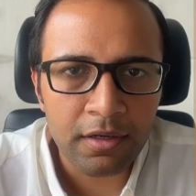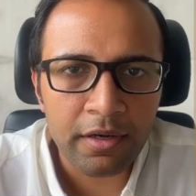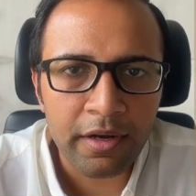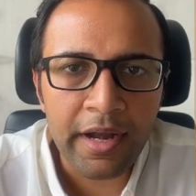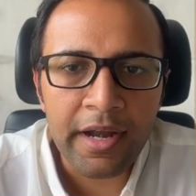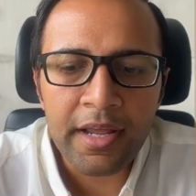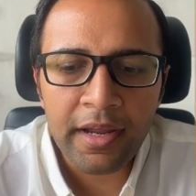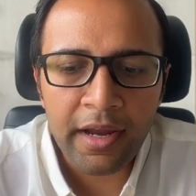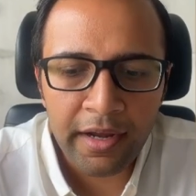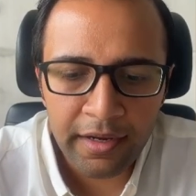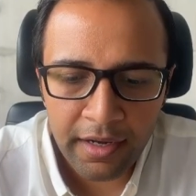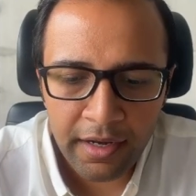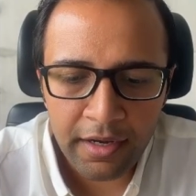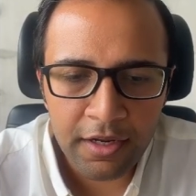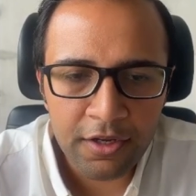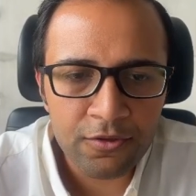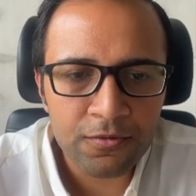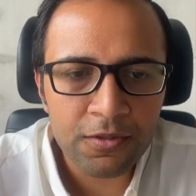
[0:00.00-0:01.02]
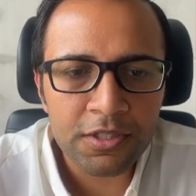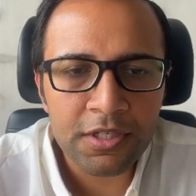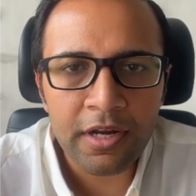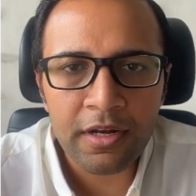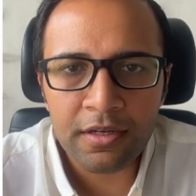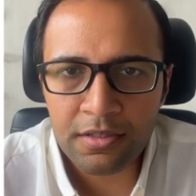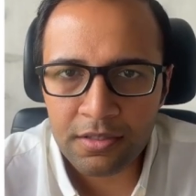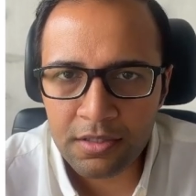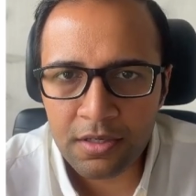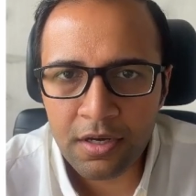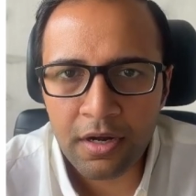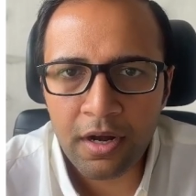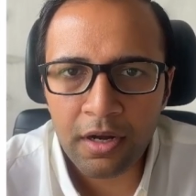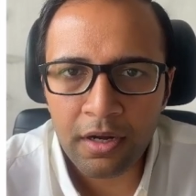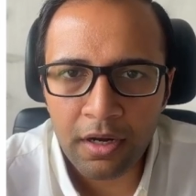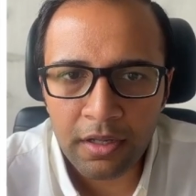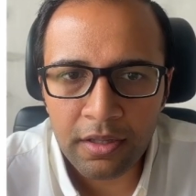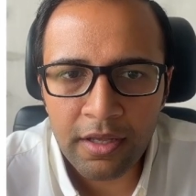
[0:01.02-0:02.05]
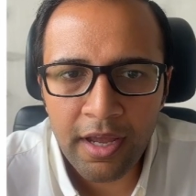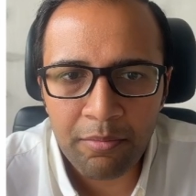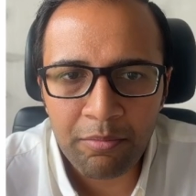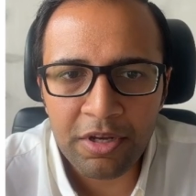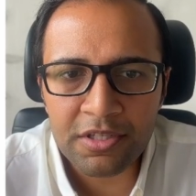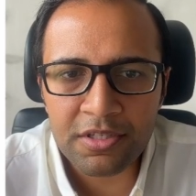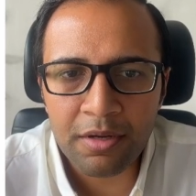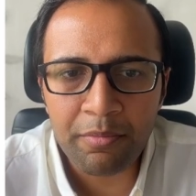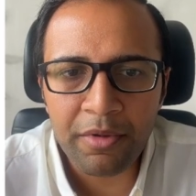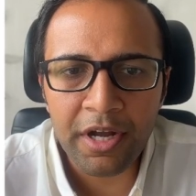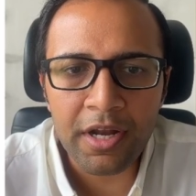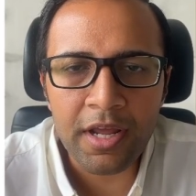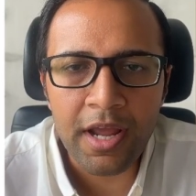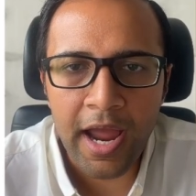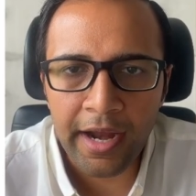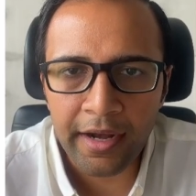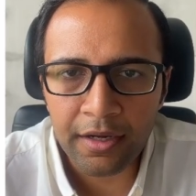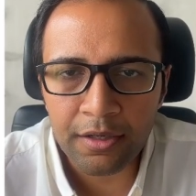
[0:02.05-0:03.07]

trading entities which are registered under the MSMED Act.